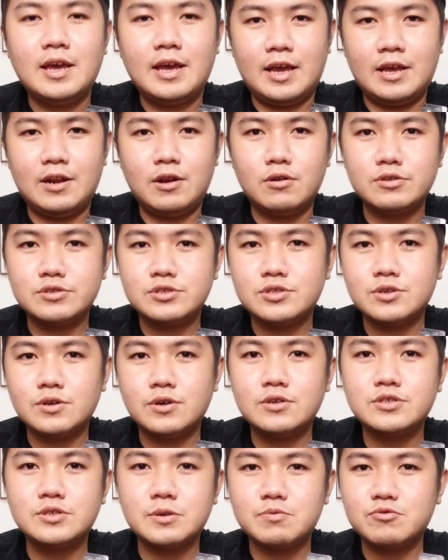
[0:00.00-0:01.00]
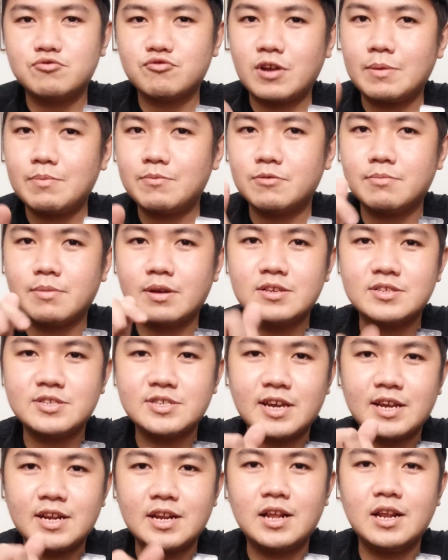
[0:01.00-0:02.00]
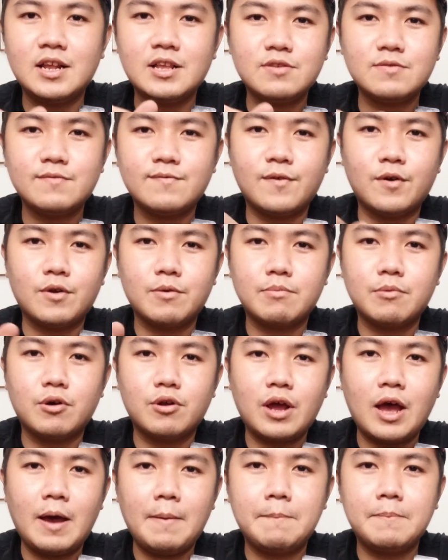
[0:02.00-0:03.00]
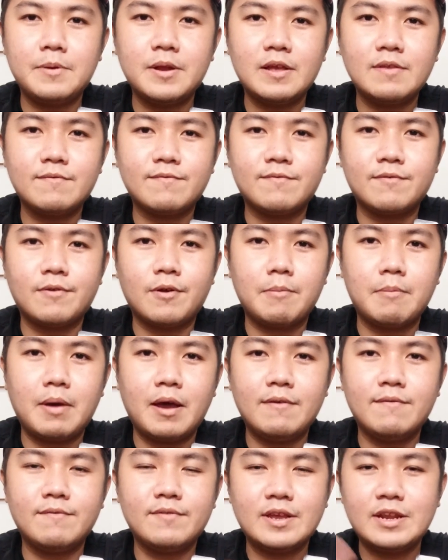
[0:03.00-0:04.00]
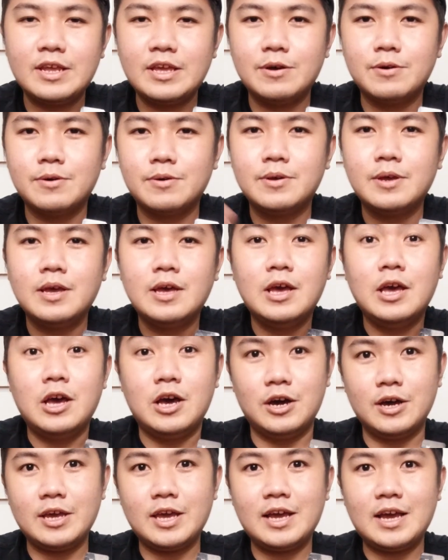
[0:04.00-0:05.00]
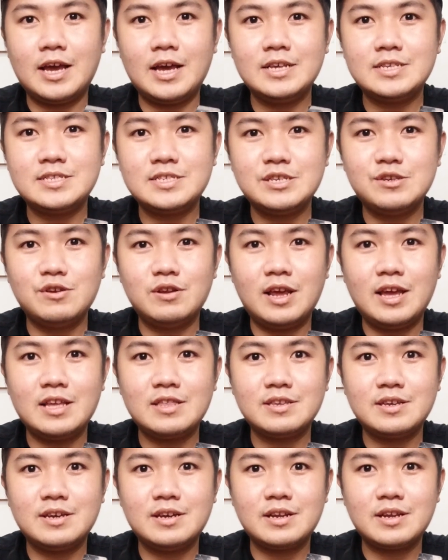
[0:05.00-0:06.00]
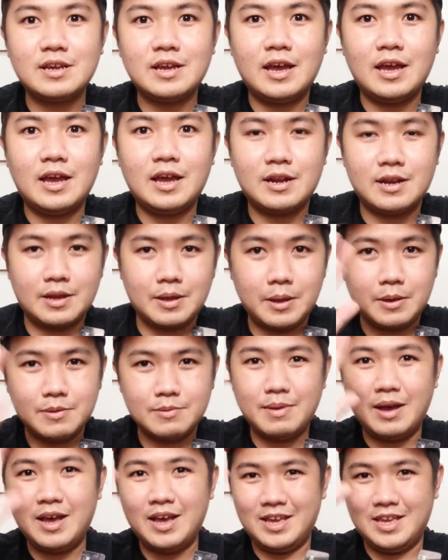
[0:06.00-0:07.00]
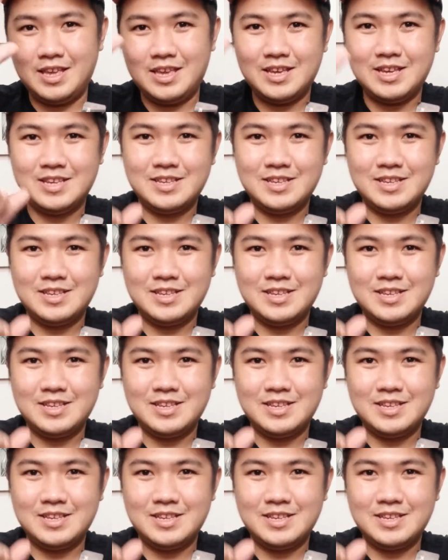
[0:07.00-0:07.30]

and also subscribe to my channel for more updates from my video. Okay guys, see you later and bye.